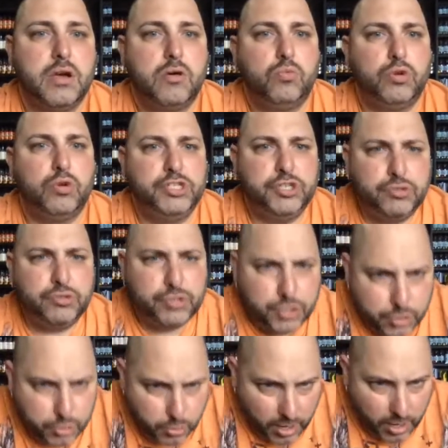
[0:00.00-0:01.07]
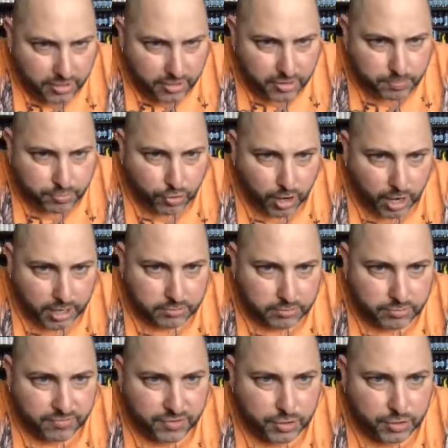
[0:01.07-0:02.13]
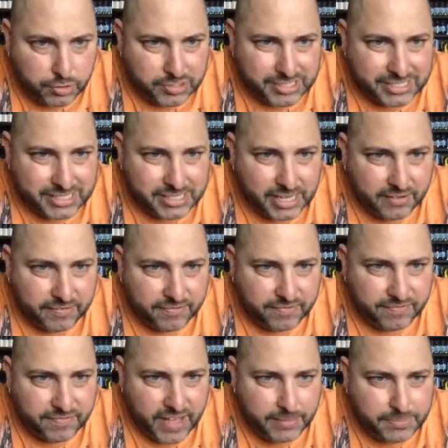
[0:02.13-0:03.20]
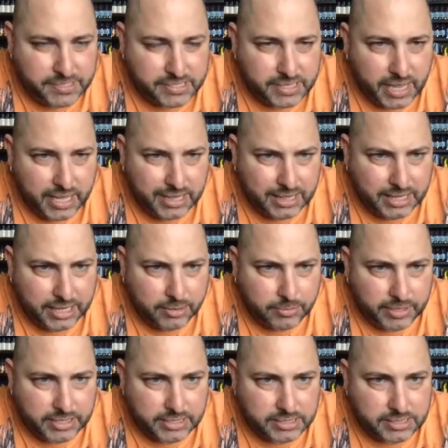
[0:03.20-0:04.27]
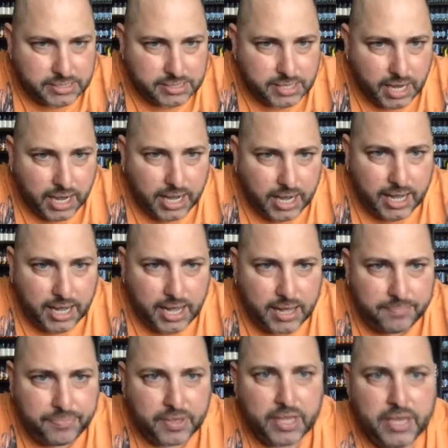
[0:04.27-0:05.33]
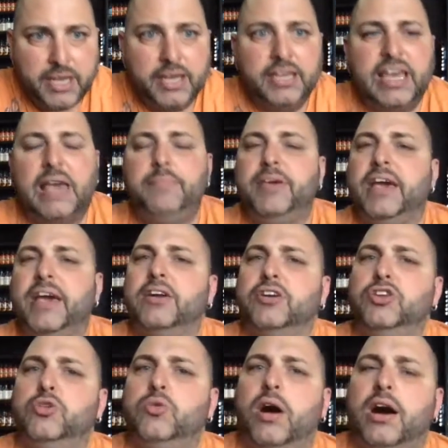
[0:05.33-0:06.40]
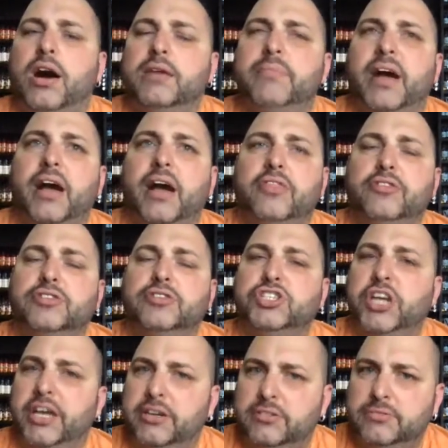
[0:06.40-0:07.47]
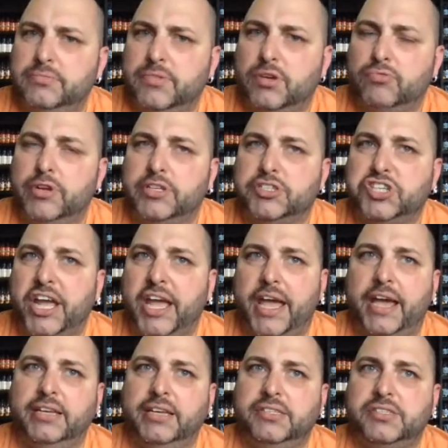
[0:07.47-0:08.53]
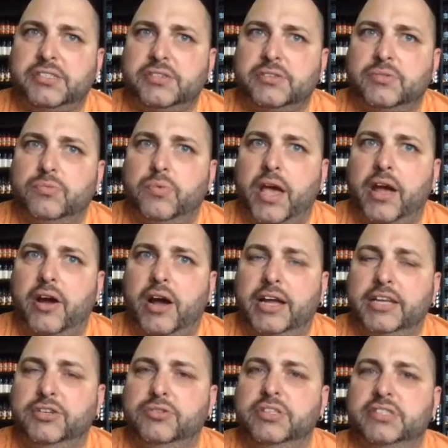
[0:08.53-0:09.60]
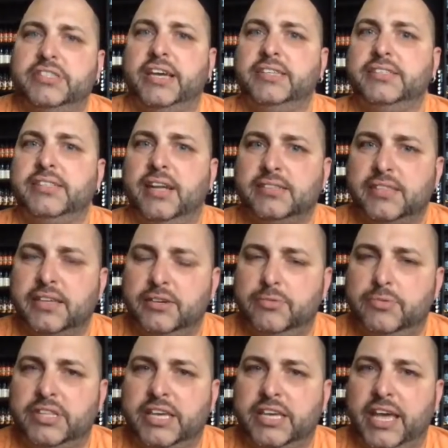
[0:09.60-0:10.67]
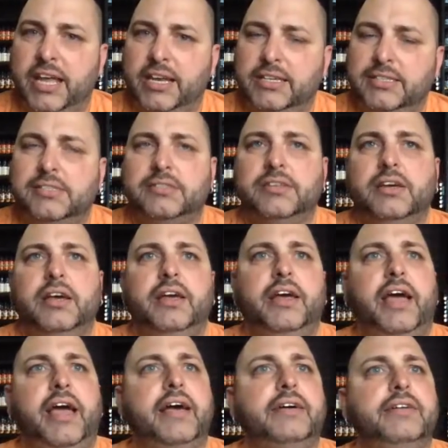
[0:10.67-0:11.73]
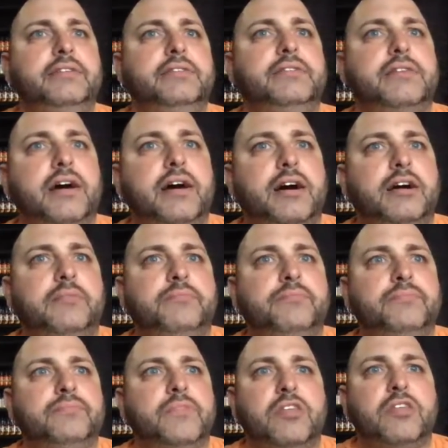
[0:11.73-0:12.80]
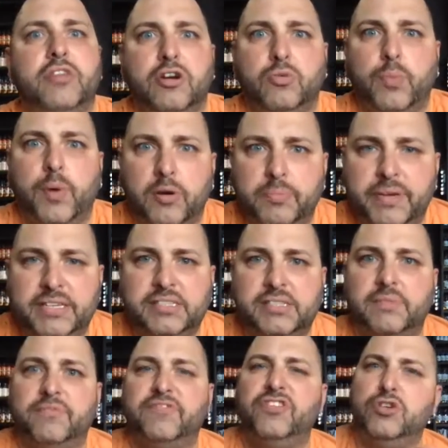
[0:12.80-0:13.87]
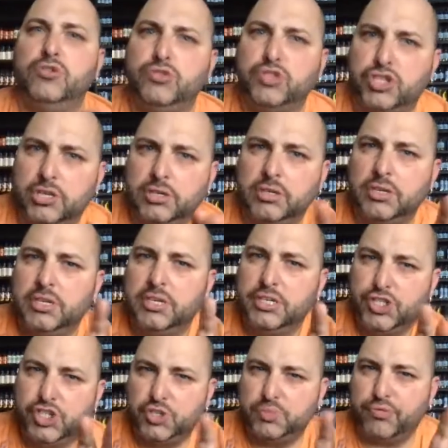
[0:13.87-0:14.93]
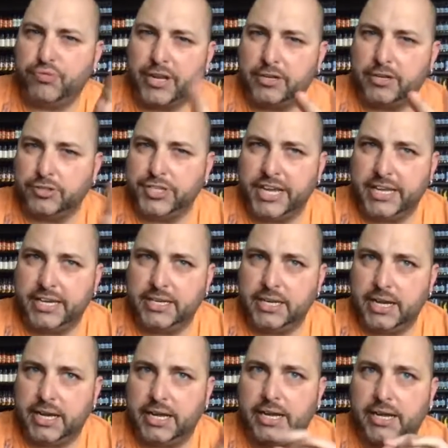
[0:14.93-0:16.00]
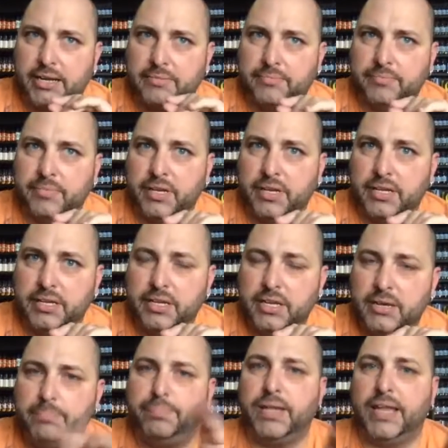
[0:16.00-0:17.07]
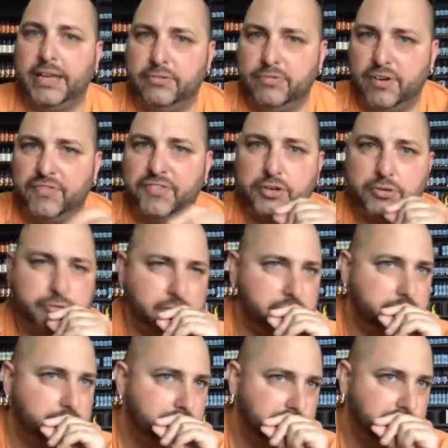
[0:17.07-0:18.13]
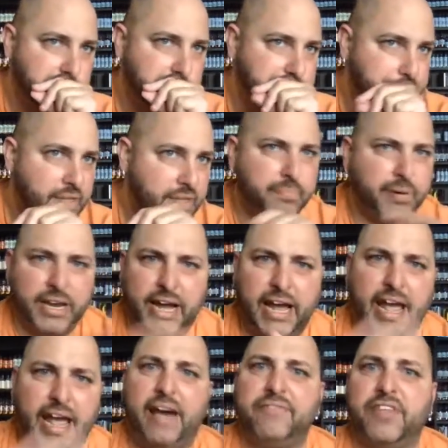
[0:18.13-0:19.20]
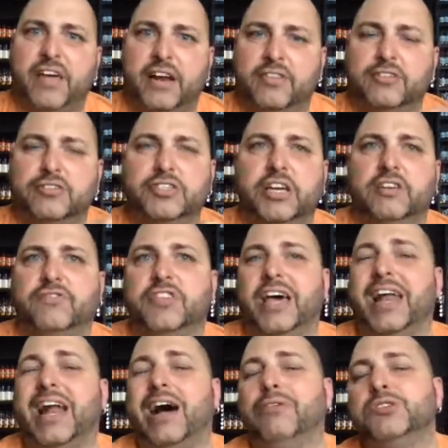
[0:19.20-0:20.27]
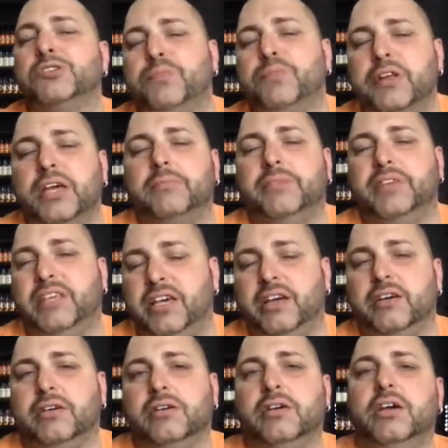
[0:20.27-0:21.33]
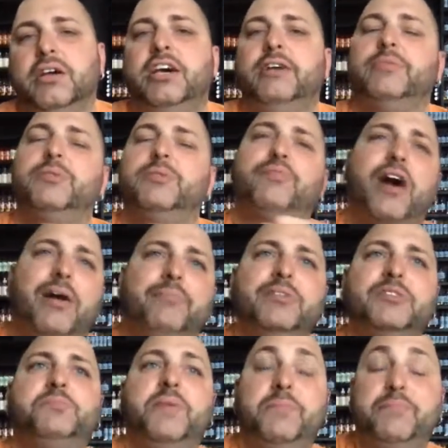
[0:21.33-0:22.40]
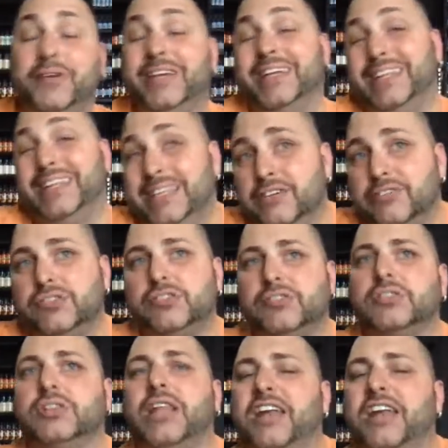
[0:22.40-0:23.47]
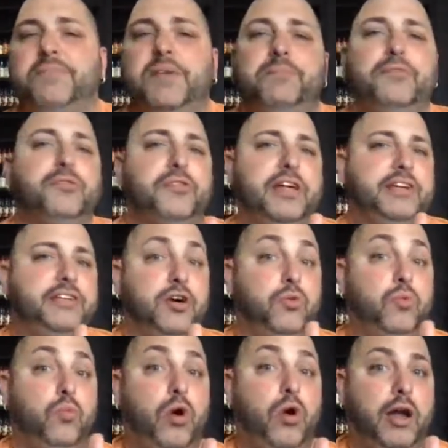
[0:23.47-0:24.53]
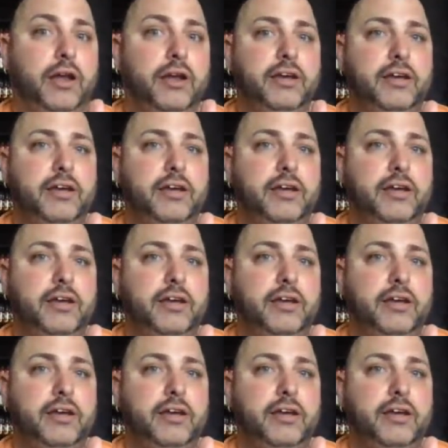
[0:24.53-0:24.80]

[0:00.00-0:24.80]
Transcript: would you do other product reviews instead of vapes and liquids? Um, KBN, are you on my other channel, The Real Jai Haze, where I do the taste testing with the candies? And um, there will be some future sprinkled in um, blade reviews. But I have that other channel for that. I was putting them here, but the problem is me putting it here is there's a lot of people that don't want